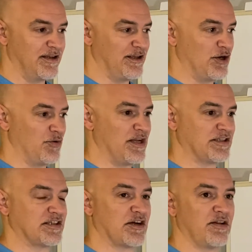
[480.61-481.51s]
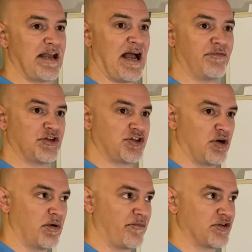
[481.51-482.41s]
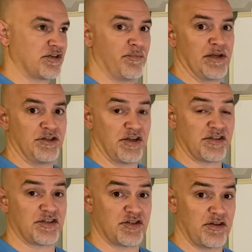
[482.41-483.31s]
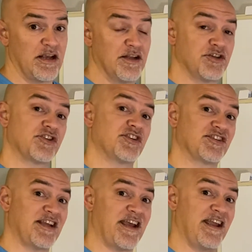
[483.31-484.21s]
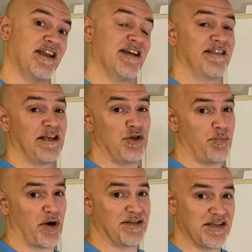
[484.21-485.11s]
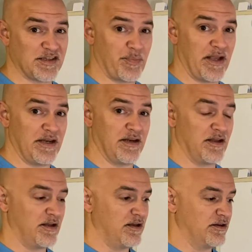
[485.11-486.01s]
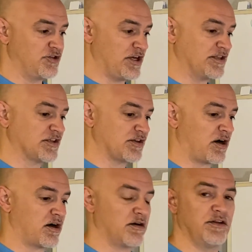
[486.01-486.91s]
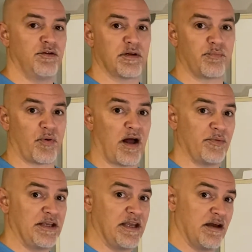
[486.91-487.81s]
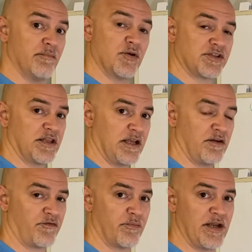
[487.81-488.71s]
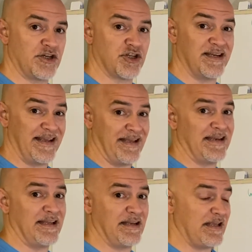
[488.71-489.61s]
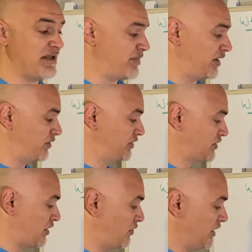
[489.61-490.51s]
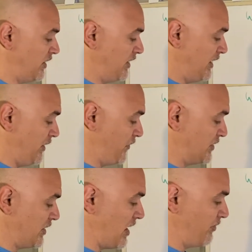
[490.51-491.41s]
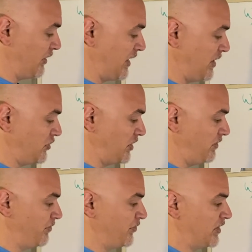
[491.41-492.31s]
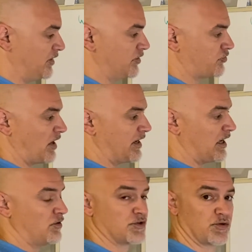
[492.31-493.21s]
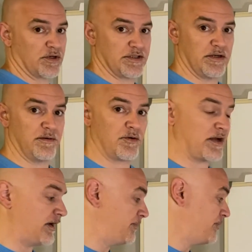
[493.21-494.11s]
You don't necessarily have to show up for something just to say that you participated. Chances are you can probably get most of the information in an email. So if it's an obligation, try to outsource it, okay?